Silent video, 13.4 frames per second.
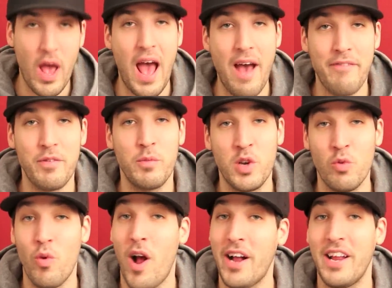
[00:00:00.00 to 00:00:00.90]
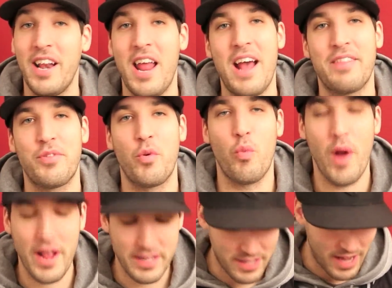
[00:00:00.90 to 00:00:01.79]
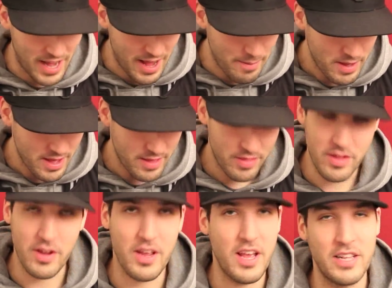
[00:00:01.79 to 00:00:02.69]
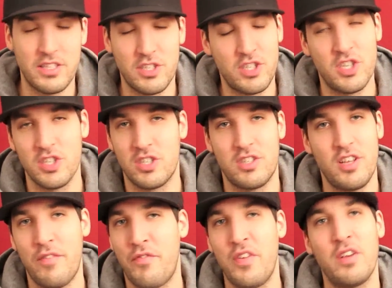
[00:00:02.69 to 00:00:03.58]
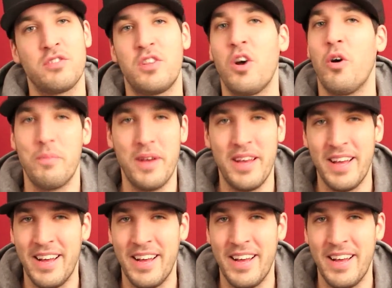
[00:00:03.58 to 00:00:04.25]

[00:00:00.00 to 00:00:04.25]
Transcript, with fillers: have, when you're rocking it at the right time, it's just, it feels dope.